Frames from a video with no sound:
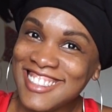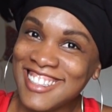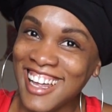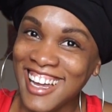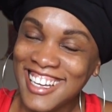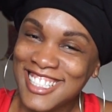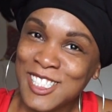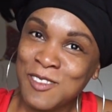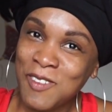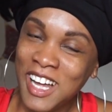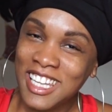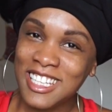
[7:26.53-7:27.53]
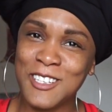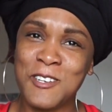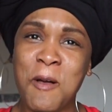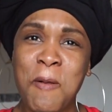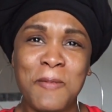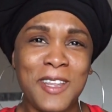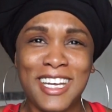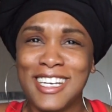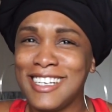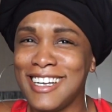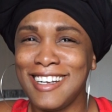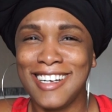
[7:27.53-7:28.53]
like, smiling. And I'm
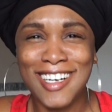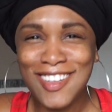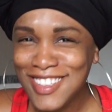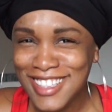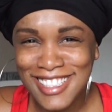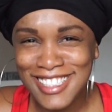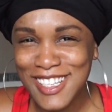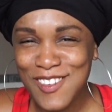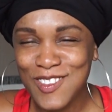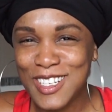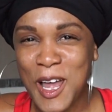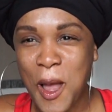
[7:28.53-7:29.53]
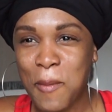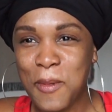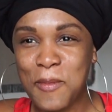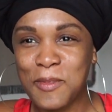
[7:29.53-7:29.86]
like, how did this even happen?